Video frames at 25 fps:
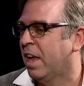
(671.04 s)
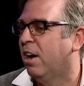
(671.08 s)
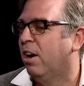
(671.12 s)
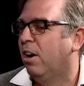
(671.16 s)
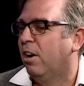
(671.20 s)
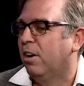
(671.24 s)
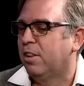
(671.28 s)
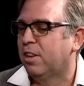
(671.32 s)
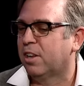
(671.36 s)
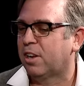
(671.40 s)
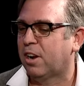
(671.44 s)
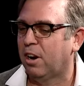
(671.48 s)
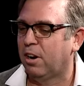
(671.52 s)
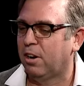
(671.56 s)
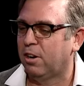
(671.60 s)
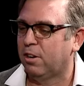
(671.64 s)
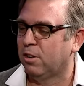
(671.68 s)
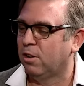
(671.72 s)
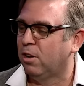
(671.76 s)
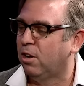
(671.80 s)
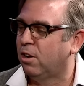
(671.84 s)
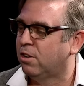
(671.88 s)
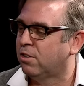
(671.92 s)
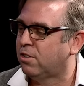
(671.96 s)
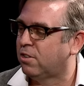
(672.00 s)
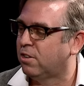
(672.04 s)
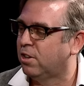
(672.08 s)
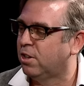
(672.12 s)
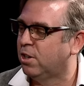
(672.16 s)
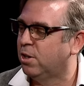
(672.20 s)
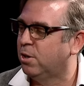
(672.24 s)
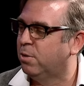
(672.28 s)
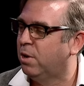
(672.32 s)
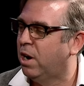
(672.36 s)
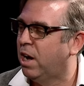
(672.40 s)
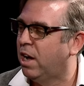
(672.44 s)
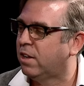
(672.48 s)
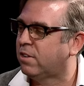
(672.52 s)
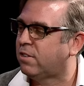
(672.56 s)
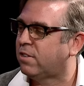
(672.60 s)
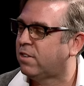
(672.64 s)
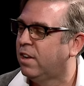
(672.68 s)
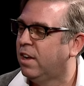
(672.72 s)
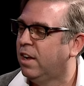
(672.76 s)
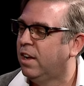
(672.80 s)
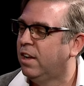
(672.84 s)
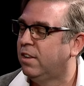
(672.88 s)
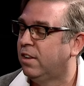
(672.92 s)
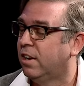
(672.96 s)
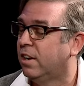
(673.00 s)
on the current laws in the U S,
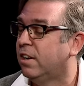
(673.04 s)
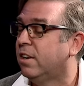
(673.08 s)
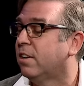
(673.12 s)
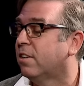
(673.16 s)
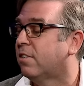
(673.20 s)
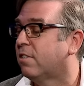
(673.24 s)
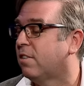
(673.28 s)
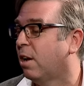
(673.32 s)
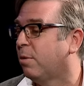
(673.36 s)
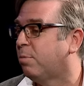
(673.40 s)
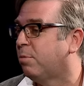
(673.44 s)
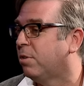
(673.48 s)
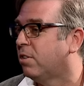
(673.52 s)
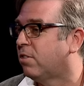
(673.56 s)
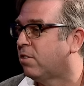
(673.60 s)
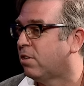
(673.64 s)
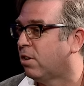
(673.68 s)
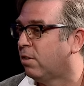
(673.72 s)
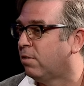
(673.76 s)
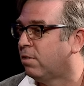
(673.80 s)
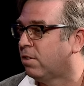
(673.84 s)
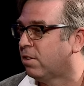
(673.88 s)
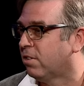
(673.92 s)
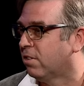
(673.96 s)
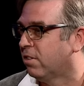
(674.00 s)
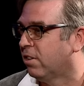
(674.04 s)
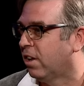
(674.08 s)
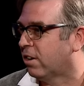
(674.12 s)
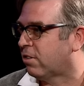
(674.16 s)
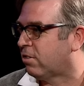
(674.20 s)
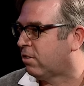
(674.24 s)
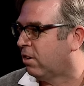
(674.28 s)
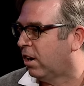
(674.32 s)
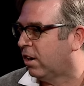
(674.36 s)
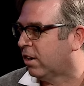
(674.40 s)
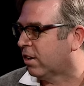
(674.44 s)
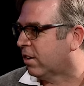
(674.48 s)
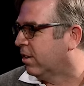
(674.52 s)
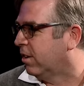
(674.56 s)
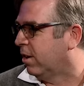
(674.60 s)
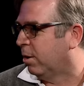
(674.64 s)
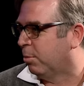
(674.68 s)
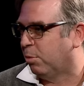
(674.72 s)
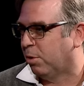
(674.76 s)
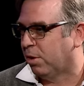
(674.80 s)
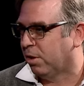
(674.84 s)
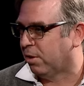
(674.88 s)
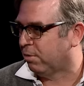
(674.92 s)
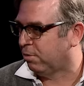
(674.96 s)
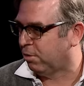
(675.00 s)
that he accepted service electronically. I'm
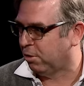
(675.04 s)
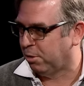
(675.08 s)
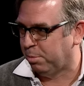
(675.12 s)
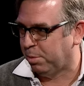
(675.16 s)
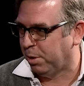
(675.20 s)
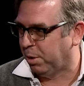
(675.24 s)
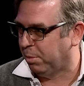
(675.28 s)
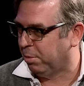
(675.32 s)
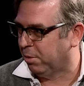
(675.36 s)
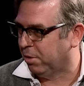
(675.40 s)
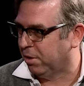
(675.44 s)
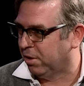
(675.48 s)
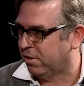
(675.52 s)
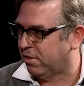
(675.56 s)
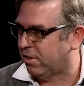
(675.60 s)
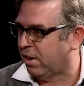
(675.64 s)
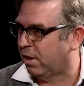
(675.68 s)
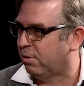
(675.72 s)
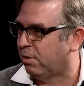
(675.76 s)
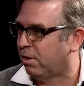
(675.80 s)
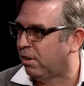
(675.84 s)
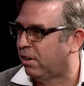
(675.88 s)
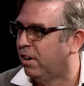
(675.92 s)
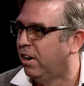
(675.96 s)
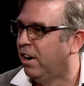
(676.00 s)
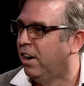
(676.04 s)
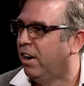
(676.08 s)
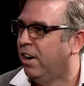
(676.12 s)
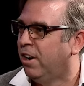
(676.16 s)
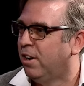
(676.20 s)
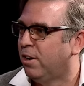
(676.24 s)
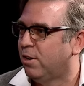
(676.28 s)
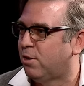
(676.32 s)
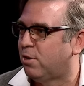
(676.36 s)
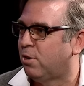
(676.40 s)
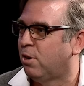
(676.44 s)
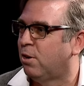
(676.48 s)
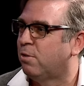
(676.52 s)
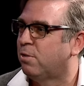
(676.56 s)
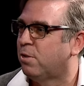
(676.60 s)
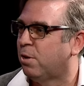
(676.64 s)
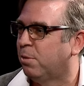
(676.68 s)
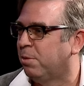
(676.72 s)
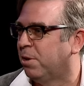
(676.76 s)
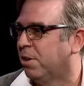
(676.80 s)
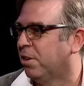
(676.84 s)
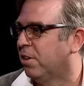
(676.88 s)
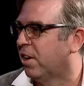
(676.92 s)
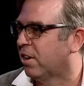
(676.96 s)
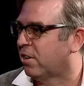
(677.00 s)
one of the few people that's ever served
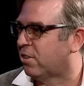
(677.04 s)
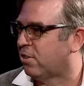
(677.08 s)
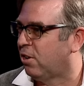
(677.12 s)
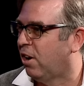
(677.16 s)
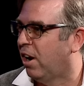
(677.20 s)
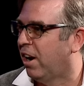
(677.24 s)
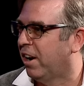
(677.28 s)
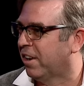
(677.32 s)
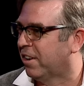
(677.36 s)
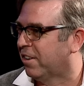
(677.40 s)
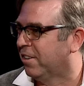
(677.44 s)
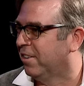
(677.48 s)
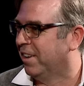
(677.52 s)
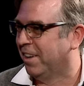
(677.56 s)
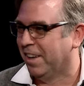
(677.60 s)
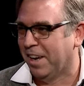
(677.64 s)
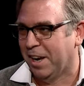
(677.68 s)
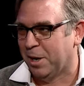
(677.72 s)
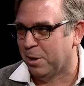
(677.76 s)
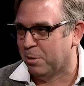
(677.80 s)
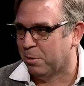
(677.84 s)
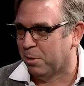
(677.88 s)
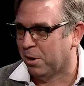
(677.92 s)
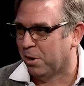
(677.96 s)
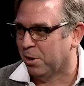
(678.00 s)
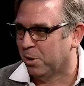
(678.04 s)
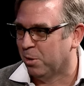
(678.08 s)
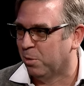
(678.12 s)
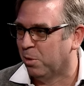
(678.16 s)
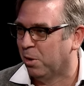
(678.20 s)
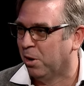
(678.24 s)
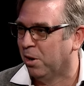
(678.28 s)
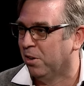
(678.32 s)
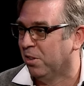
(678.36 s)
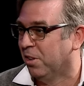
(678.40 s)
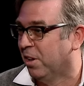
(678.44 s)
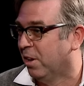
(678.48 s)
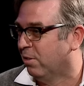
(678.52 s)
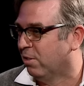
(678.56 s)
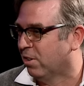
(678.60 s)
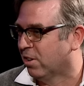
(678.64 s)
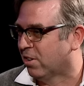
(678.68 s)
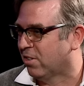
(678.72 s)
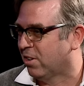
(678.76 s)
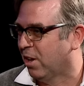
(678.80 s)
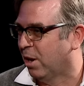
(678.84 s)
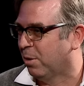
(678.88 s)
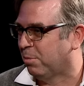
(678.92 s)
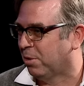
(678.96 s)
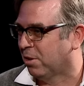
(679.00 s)
someone electronically anywhere in the world, and they've
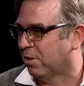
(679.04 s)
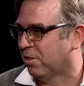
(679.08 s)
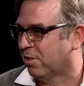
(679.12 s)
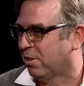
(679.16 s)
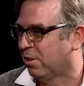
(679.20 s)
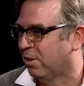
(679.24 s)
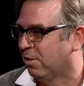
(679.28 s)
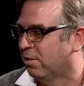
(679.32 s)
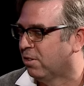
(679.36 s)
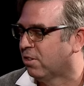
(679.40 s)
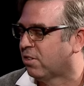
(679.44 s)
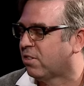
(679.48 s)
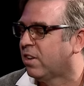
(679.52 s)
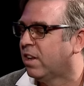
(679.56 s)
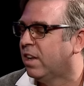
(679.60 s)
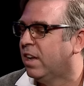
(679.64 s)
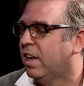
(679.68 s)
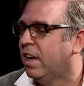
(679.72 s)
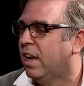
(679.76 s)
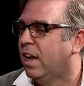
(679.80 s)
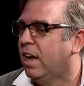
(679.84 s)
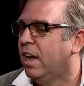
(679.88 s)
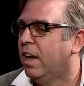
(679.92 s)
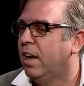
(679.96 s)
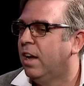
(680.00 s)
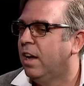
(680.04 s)
accepted service. You are a